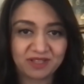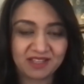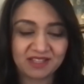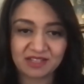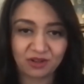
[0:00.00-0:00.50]

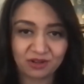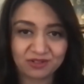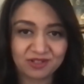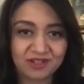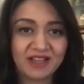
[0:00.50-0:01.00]
It's an
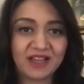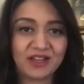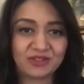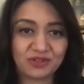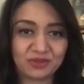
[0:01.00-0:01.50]
honor
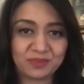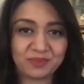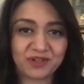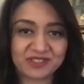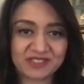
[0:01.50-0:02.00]
to
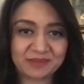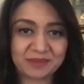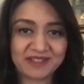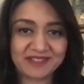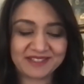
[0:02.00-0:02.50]

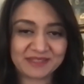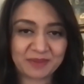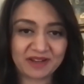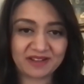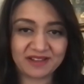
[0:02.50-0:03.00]
participate in this
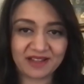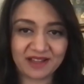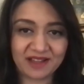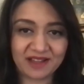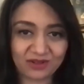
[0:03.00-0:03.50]
panel
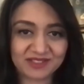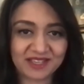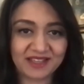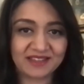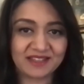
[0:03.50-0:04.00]

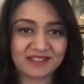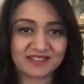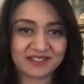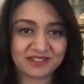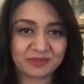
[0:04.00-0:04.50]
alongside
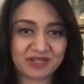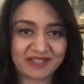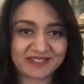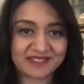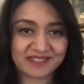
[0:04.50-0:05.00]
Senator
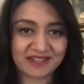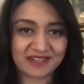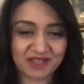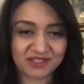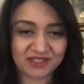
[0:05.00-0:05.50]
Menendez and
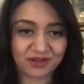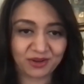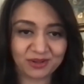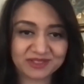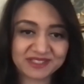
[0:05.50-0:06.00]
Ambassador
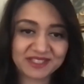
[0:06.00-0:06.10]
Holtz.